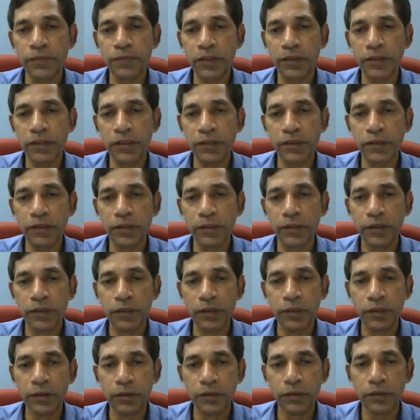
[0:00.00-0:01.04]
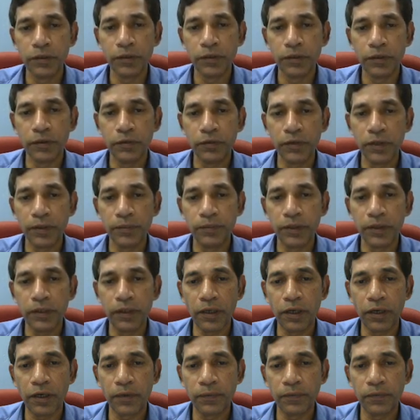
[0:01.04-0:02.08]
for this? You have the
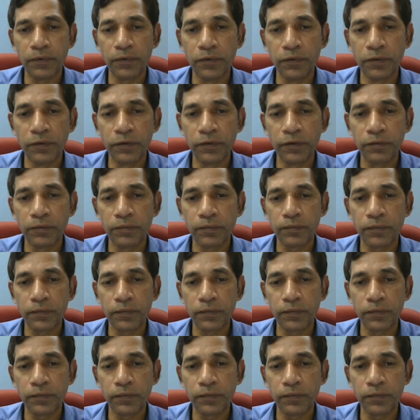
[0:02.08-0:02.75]
R4,